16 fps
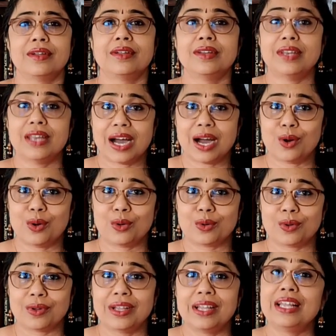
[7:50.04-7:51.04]
Now,
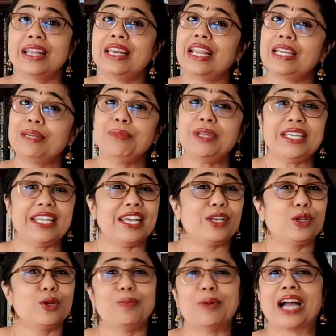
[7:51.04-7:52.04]
let me take
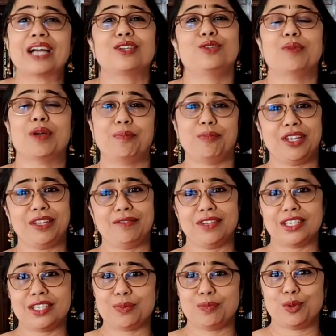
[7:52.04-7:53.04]
you back to my
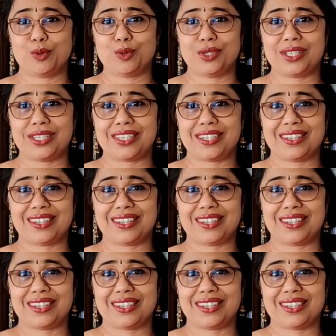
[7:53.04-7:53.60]
previous post.